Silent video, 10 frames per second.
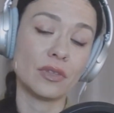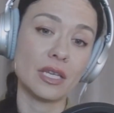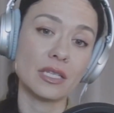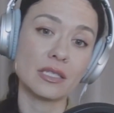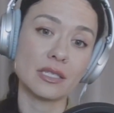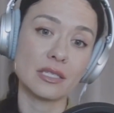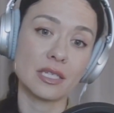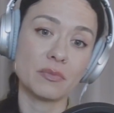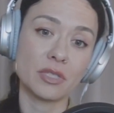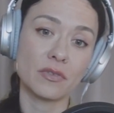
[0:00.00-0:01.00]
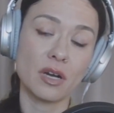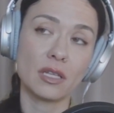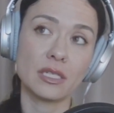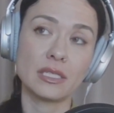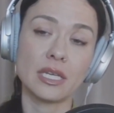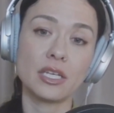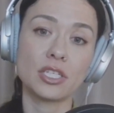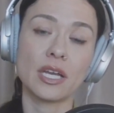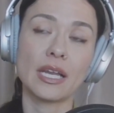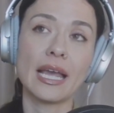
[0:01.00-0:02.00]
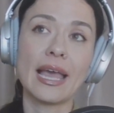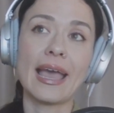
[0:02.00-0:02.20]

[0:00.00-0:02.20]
these systems of colonization.